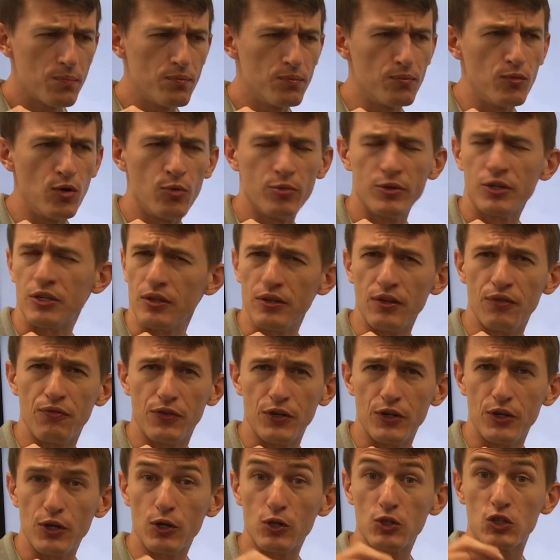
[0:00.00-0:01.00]
moment in the
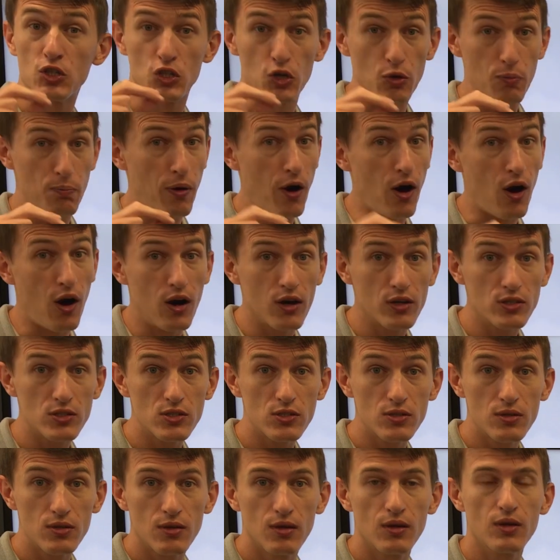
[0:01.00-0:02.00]
video to
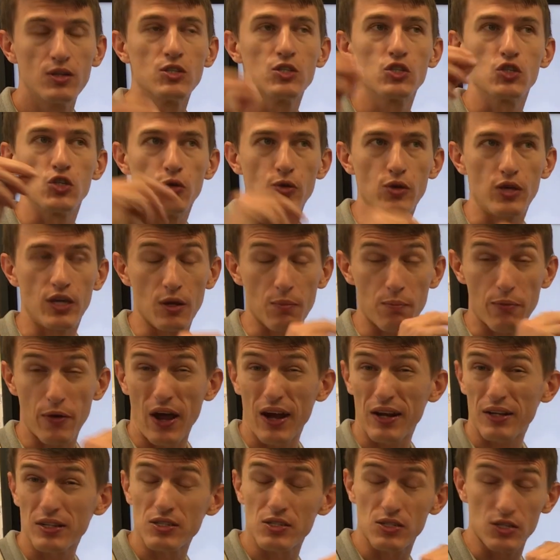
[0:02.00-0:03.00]
pause so you can
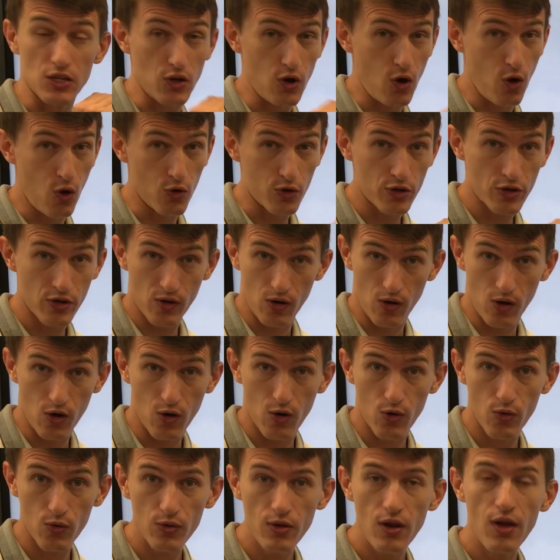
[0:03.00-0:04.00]
practice it on your
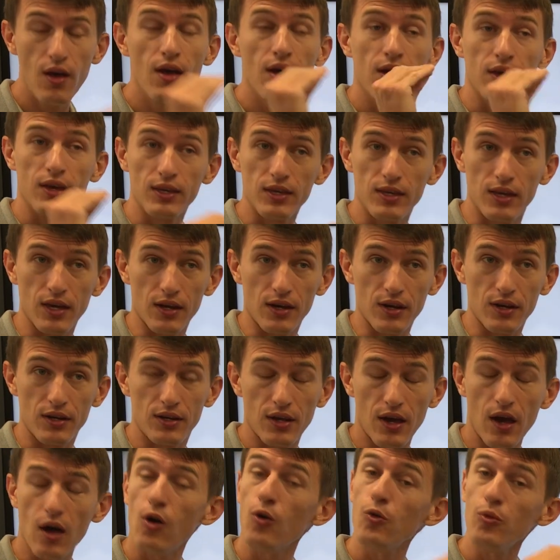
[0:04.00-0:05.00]
own, get it
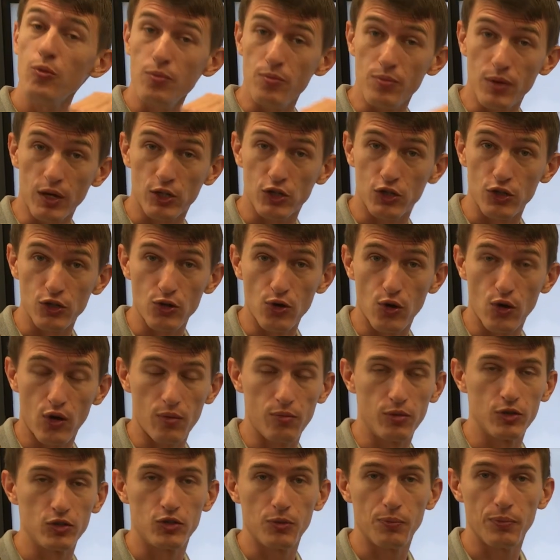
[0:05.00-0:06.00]
down, make sure you're
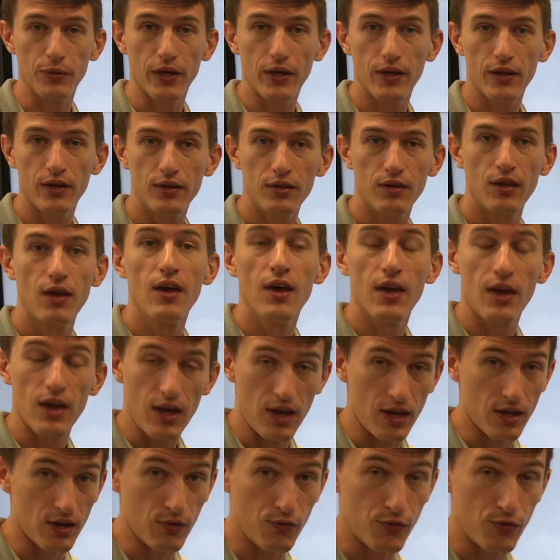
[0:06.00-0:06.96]
able to play it, and